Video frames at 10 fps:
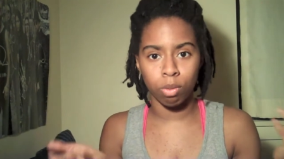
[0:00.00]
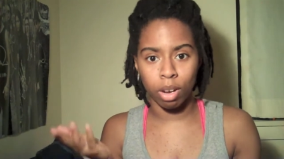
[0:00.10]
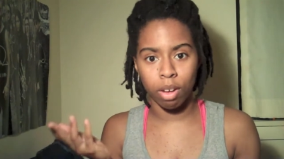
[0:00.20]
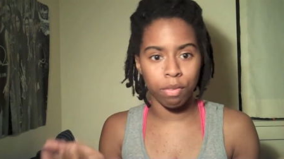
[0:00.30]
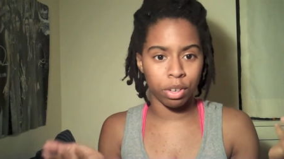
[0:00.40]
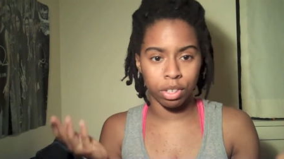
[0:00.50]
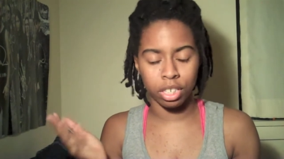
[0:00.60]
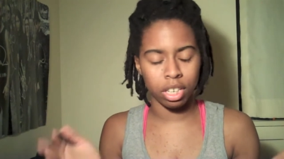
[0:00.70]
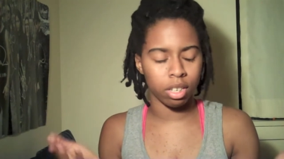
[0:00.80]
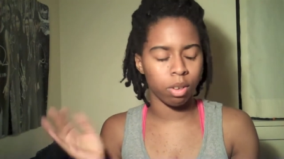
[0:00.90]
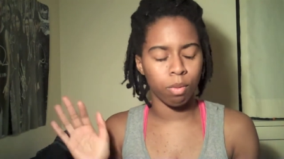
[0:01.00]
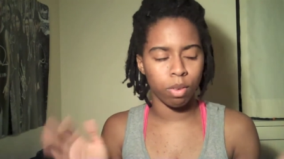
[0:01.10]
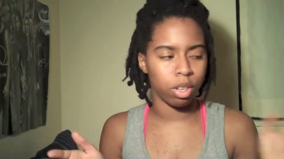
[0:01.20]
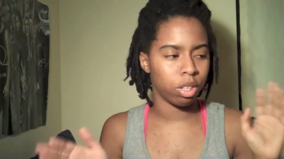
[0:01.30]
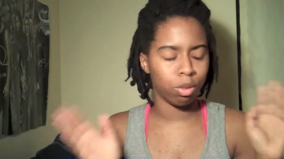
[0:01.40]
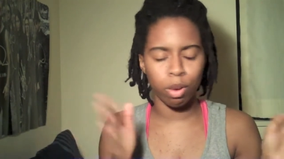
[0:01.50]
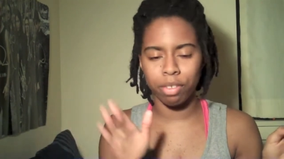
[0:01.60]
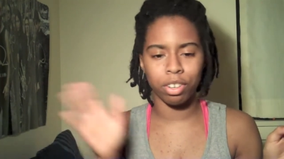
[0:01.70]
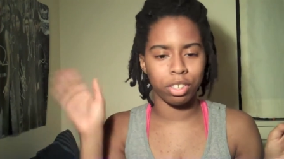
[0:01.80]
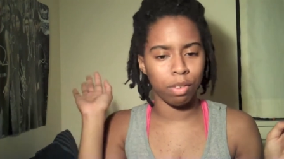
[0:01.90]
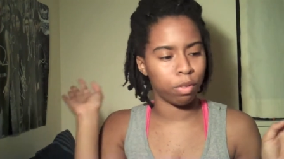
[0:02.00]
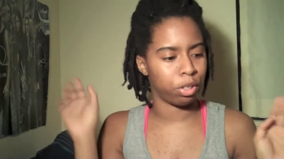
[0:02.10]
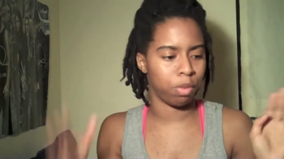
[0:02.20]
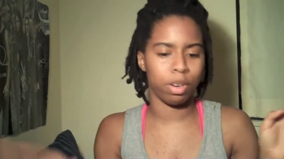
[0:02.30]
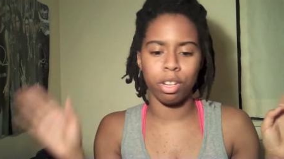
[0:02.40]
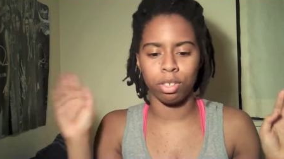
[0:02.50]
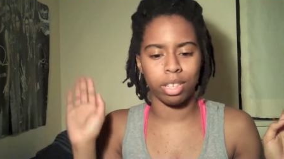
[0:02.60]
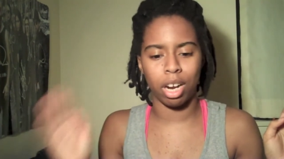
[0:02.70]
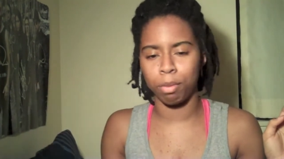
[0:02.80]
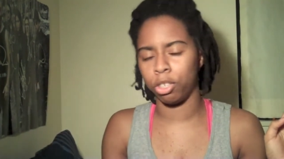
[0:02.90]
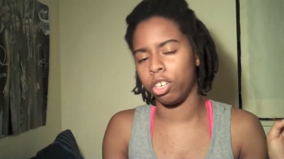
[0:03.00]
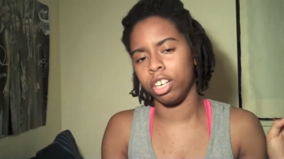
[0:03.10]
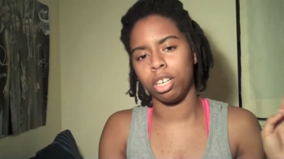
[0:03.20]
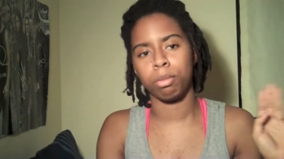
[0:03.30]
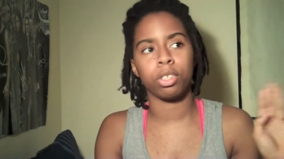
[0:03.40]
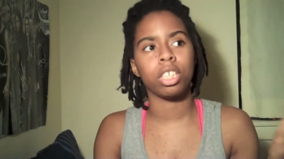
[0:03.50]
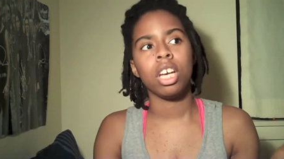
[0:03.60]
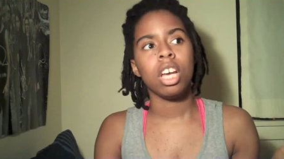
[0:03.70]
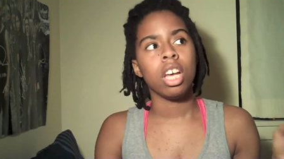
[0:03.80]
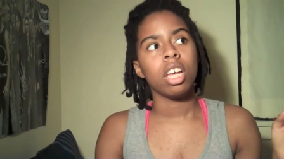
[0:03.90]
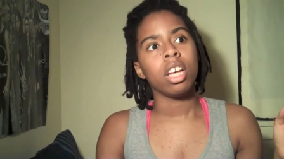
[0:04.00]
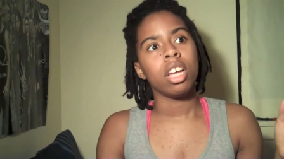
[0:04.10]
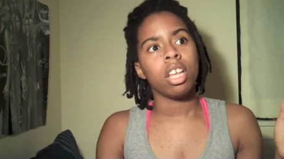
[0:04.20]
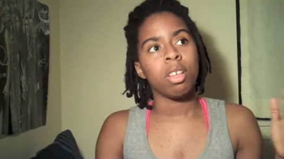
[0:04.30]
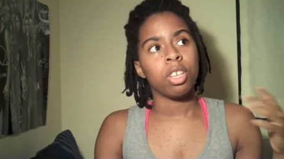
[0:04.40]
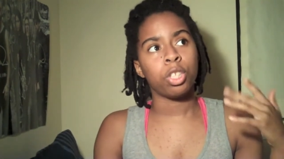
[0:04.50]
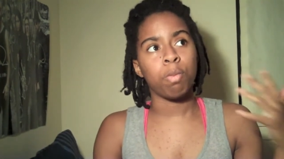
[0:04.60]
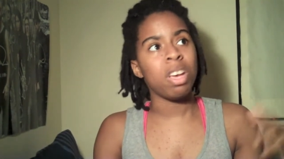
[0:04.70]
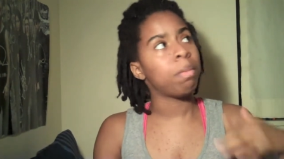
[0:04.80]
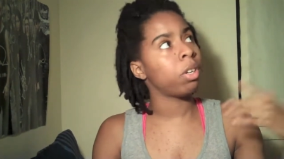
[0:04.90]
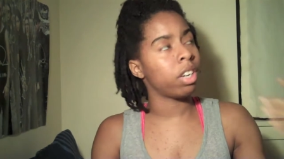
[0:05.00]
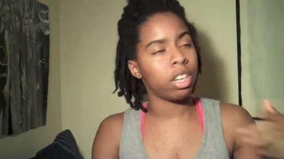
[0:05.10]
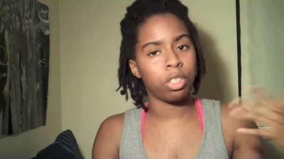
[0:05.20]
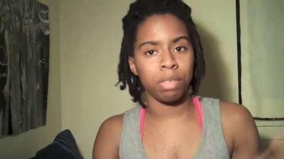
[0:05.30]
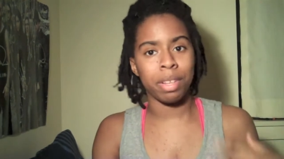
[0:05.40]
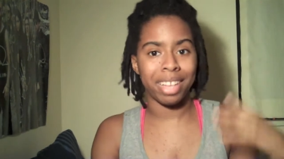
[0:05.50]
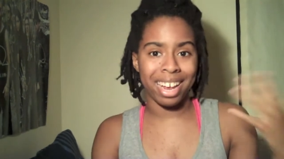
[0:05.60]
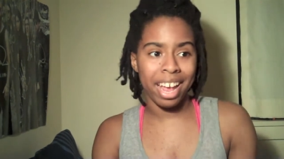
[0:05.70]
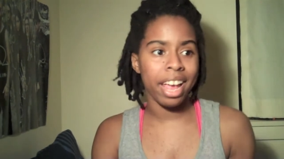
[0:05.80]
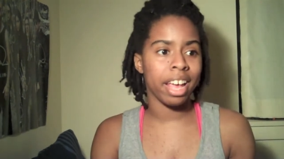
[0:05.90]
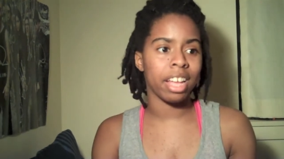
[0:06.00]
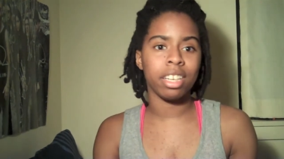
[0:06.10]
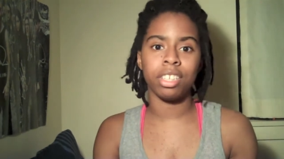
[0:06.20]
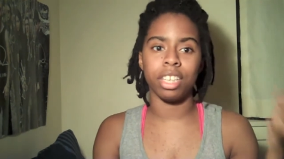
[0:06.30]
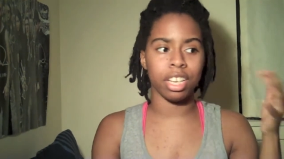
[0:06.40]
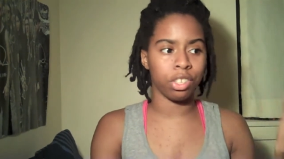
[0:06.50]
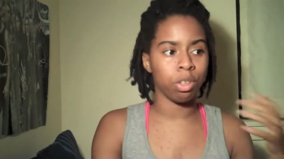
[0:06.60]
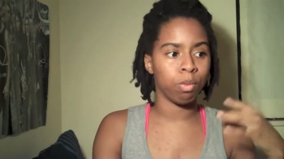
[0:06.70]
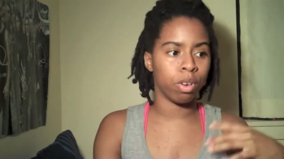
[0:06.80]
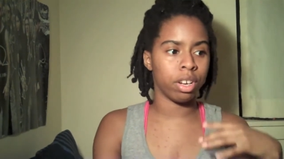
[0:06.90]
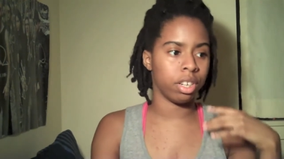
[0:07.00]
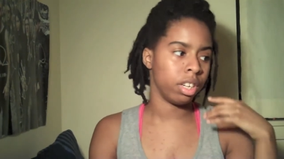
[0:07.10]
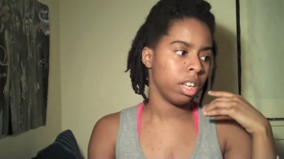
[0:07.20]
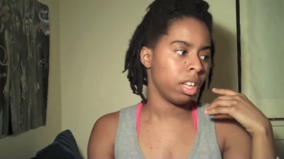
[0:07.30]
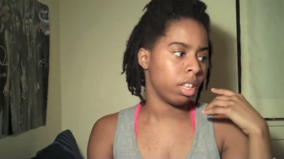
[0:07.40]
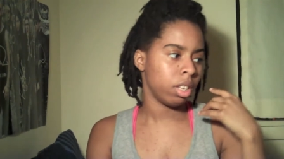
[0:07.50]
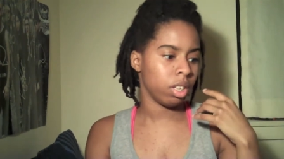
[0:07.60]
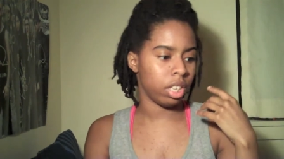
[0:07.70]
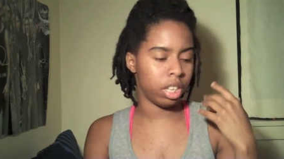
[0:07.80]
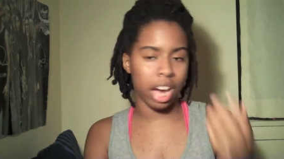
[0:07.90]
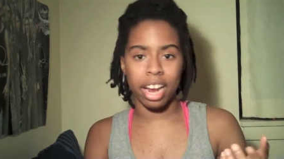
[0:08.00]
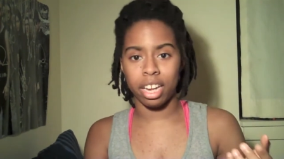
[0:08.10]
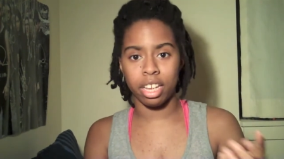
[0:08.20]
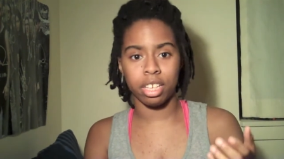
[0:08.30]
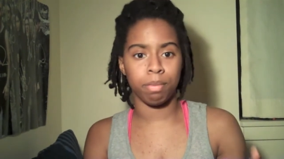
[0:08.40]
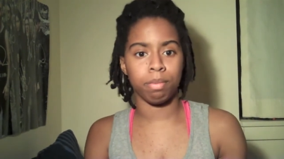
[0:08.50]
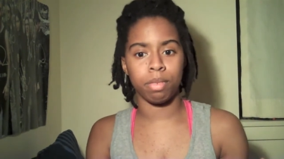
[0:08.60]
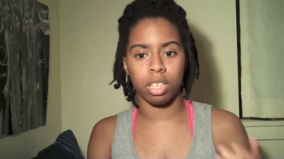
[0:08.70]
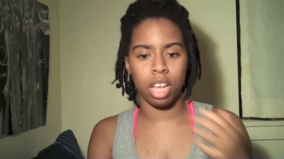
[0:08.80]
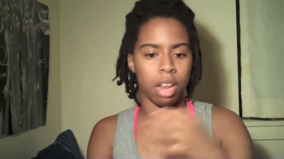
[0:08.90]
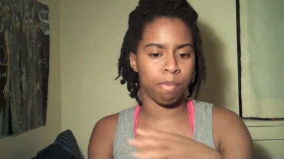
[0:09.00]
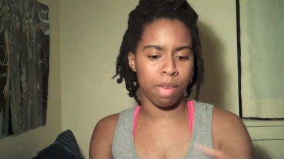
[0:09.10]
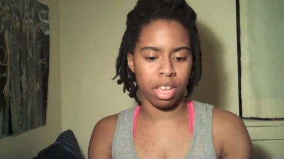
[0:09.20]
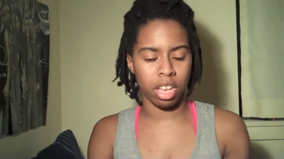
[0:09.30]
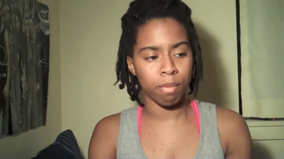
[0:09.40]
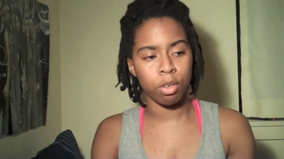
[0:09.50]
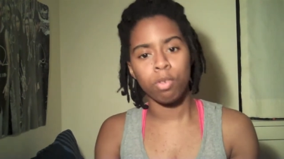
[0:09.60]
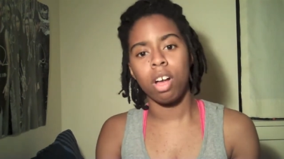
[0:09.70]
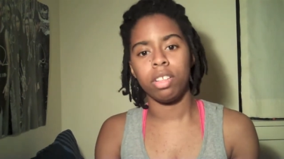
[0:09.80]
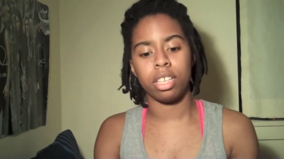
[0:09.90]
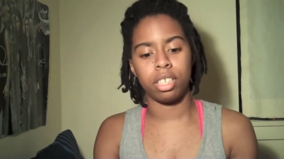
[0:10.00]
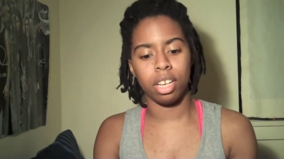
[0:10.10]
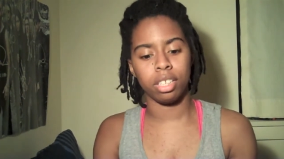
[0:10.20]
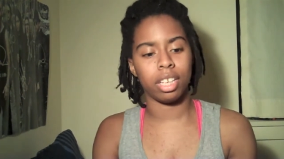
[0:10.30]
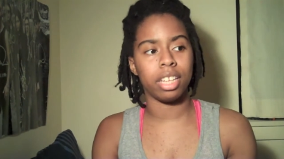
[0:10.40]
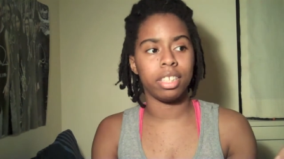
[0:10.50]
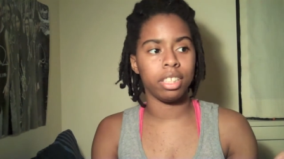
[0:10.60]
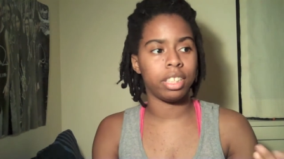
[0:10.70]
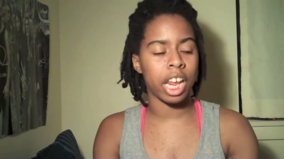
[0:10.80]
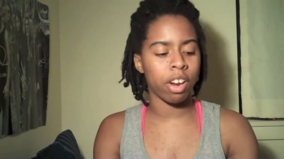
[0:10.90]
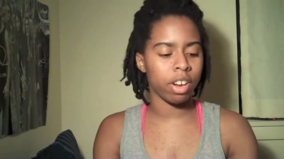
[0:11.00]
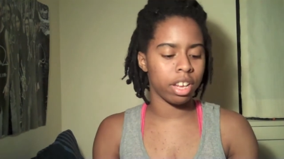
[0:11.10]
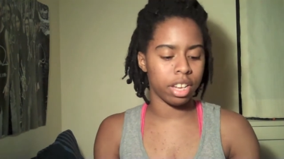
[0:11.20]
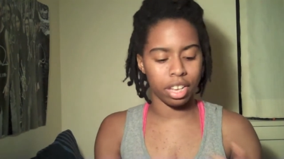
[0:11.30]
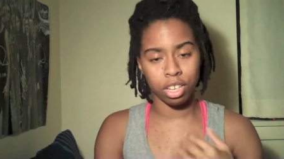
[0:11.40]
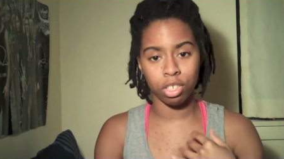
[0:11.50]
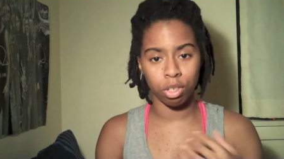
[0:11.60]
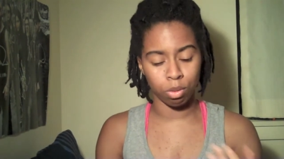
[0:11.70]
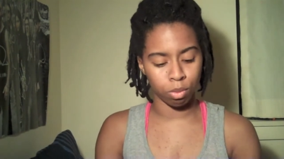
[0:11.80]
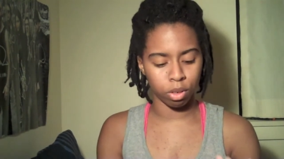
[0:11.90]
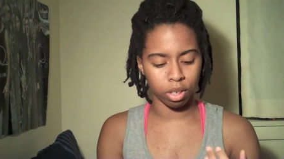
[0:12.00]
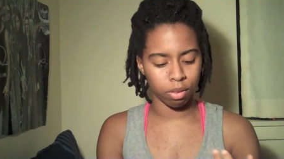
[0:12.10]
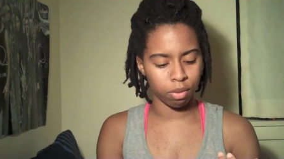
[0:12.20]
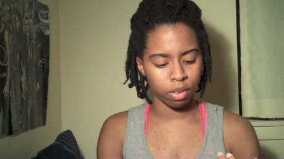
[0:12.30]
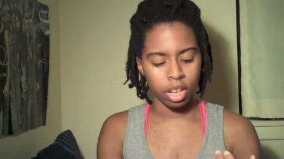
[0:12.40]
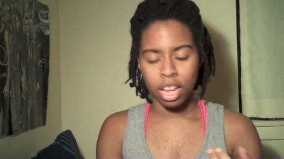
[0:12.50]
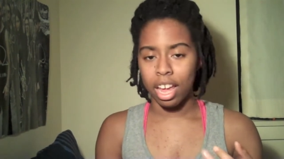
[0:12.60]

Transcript: 12, 13, 12, 13, 14, one of those arbitrary numbers. So people are going to assume that the hand is the one guiding him and making him do all these things. And since Tyrion is a dwarf